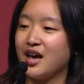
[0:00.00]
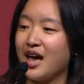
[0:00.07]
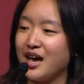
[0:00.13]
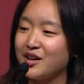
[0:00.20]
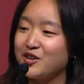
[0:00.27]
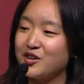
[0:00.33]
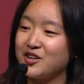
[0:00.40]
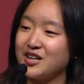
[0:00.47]

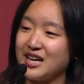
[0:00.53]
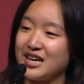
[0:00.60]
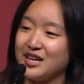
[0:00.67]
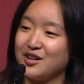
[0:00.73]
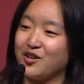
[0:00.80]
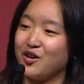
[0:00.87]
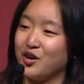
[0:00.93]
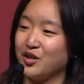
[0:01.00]
Anchored
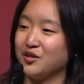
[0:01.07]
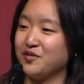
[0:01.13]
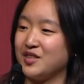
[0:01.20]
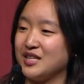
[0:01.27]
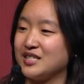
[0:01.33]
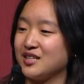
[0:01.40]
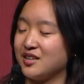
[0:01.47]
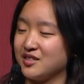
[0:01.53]
in all of
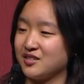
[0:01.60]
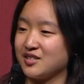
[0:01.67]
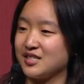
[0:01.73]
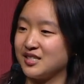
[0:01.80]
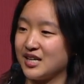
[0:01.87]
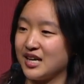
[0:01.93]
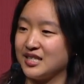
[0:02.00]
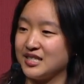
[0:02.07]
these
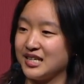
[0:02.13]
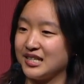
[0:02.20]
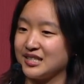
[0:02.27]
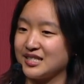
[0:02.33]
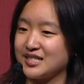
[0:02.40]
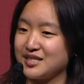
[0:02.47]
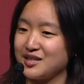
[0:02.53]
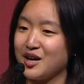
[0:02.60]

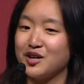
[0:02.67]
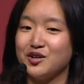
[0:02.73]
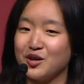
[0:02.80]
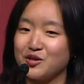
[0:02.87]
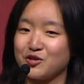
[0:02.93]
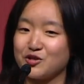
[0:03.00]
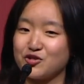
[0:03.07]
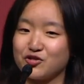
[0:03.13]
understandings,
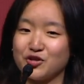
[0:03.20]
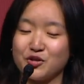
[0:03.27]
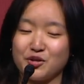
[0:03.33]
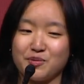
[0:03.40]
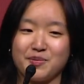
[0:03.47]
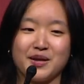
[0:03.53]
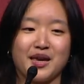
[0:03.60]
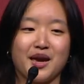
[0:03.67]
another
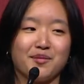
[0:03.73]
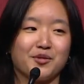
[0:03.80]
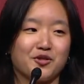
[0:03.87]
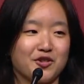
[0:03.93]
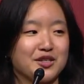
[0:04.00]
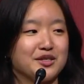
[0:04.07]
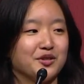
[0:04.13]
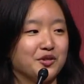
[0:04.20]
truth became
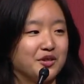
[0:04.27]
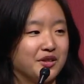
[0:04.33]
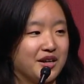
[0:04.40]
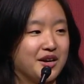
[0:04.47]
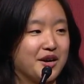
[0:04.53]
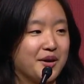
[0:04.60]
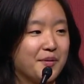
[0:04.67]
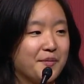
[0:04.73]
crystal
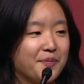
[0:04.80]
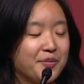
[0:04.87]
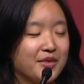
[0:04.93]
clear.